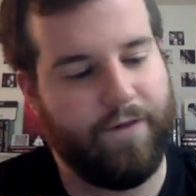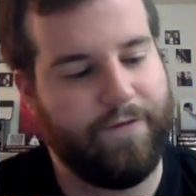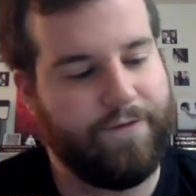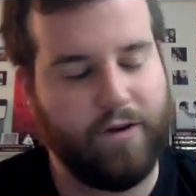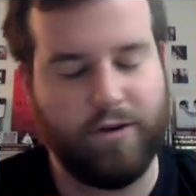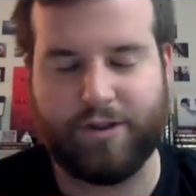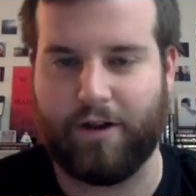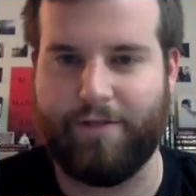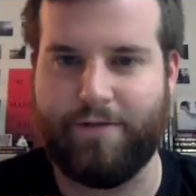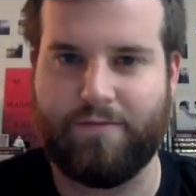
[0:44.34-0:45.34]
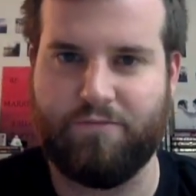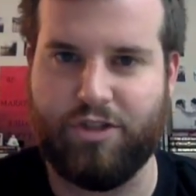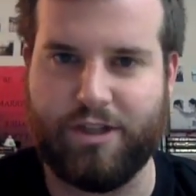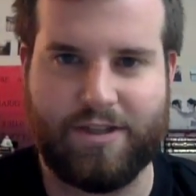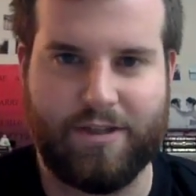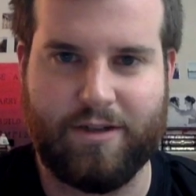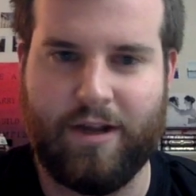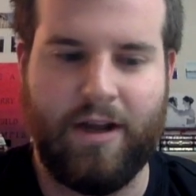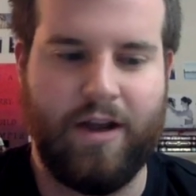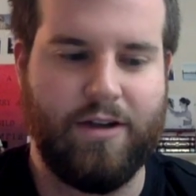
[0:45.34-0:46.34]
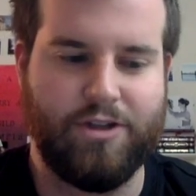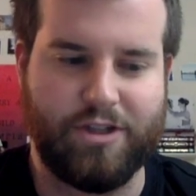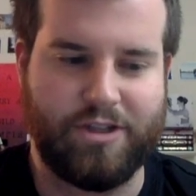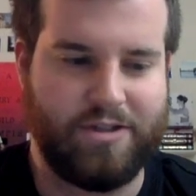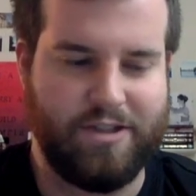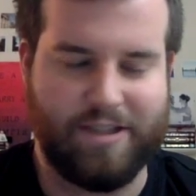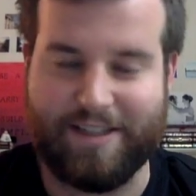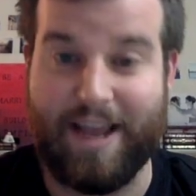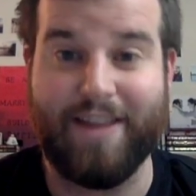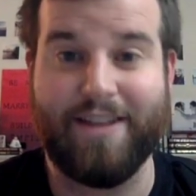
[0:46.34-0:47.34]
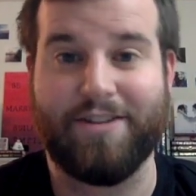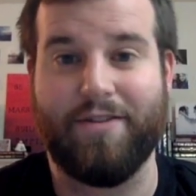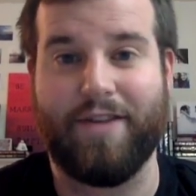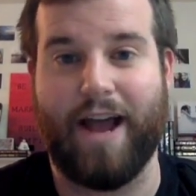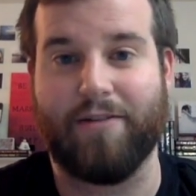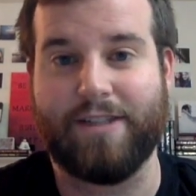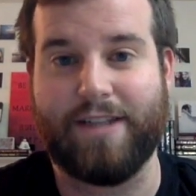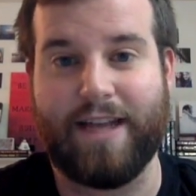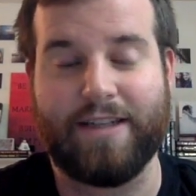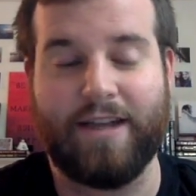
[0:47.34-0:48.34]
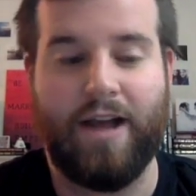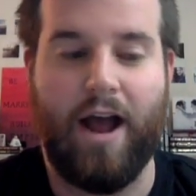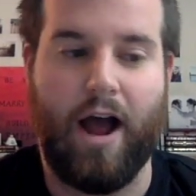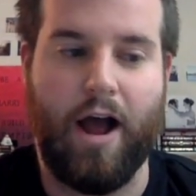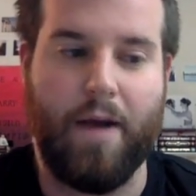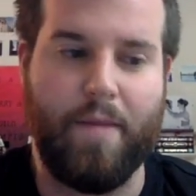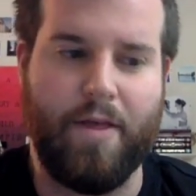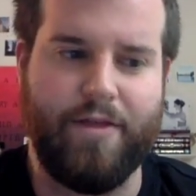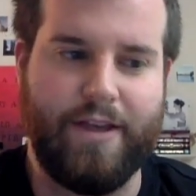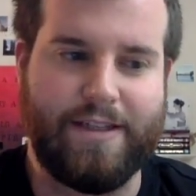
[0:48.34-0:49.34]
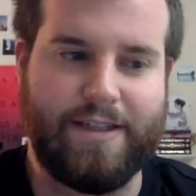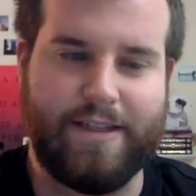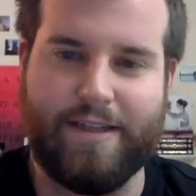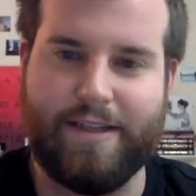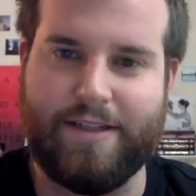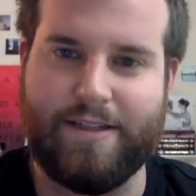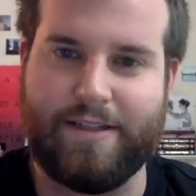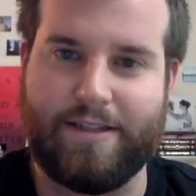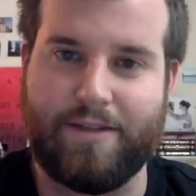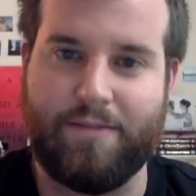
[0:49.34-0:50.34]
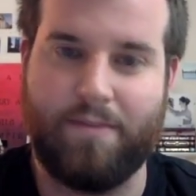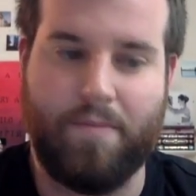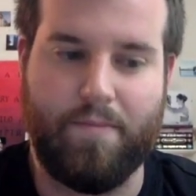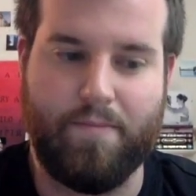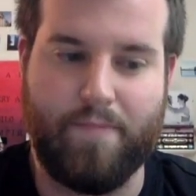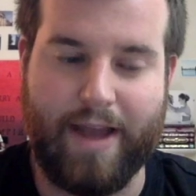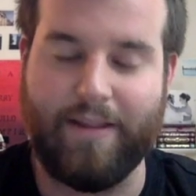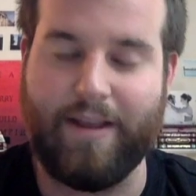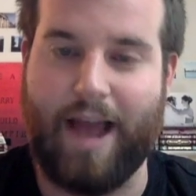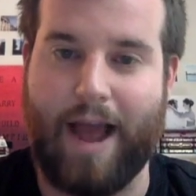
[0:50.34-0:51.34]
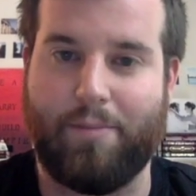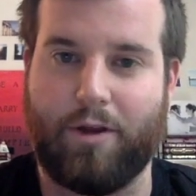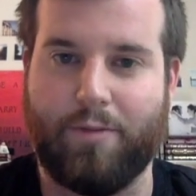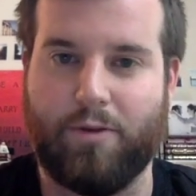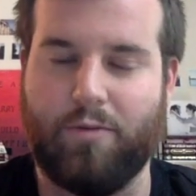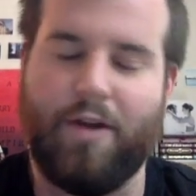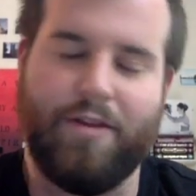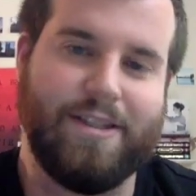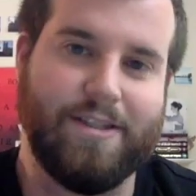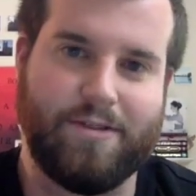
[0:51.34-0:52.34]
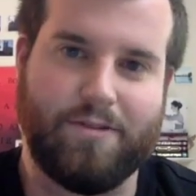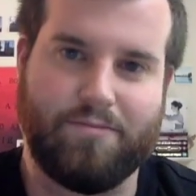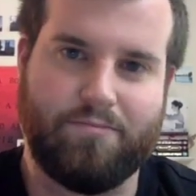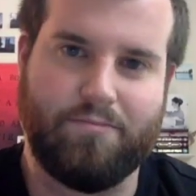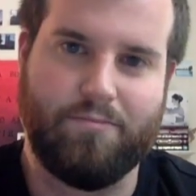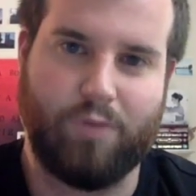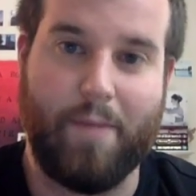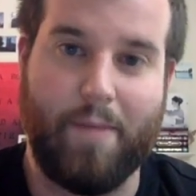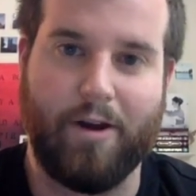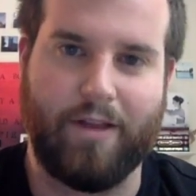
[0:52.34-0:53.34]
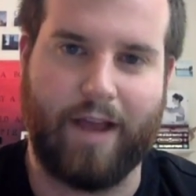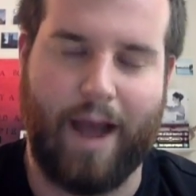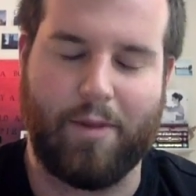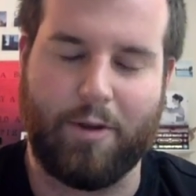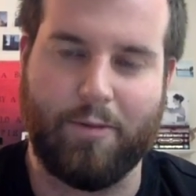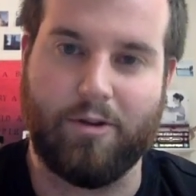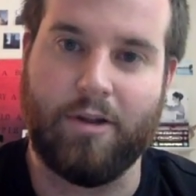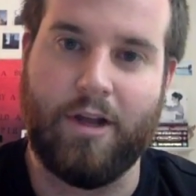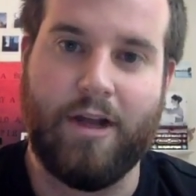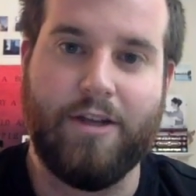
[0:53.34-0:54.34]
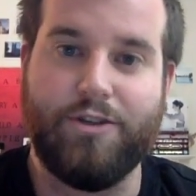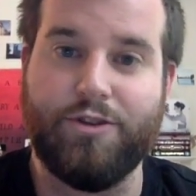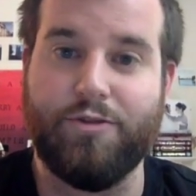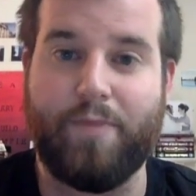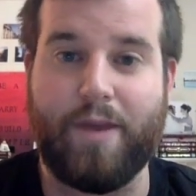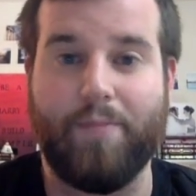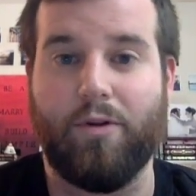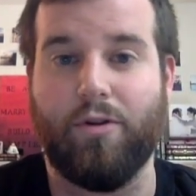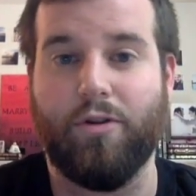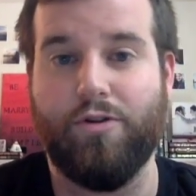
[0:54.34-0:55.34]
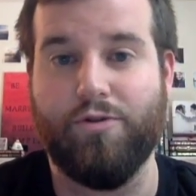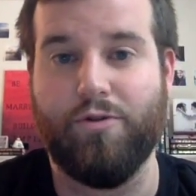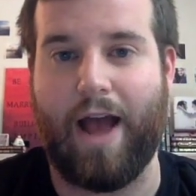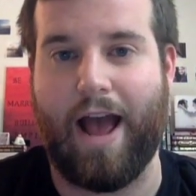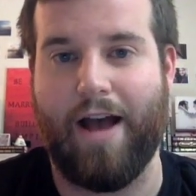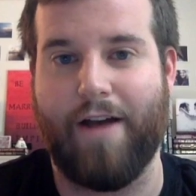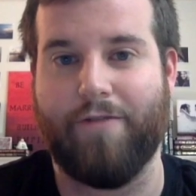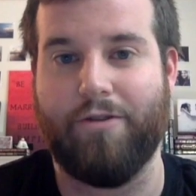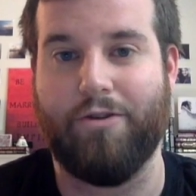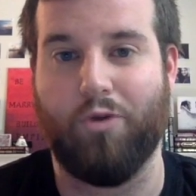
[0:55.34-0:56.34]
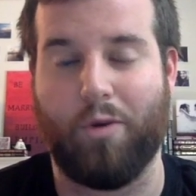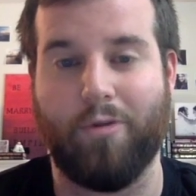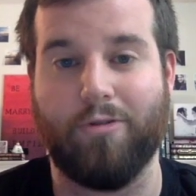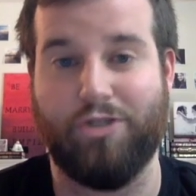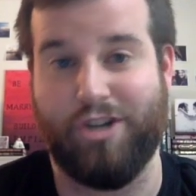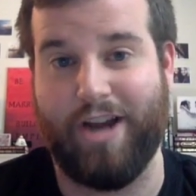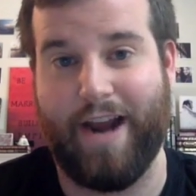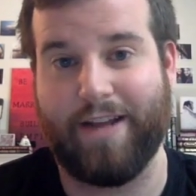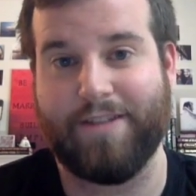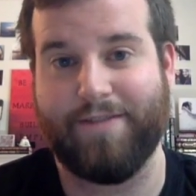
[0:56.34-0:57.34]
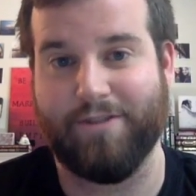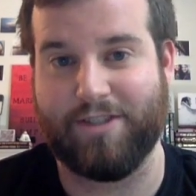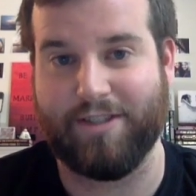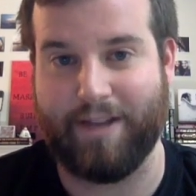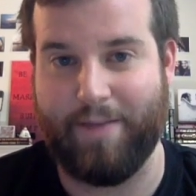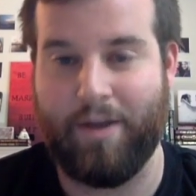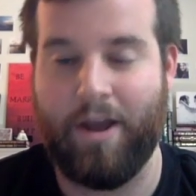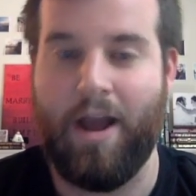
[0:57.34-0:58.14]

first off, just to say this on the outset, this is mainly applicable, well, this is primarily applicable to people who have normal genetics for sleep.